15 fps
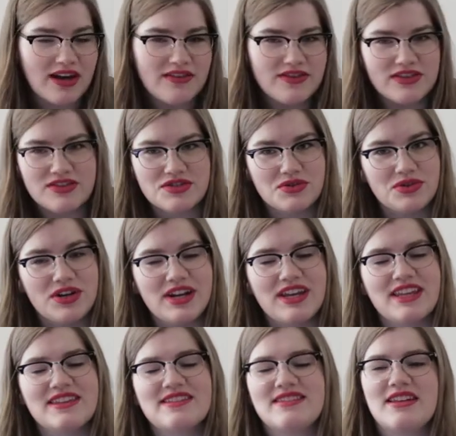of the story
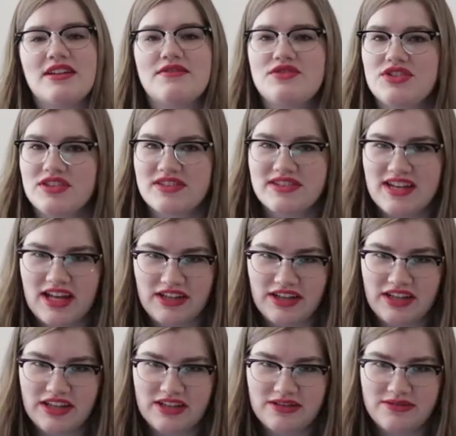instead of just telling.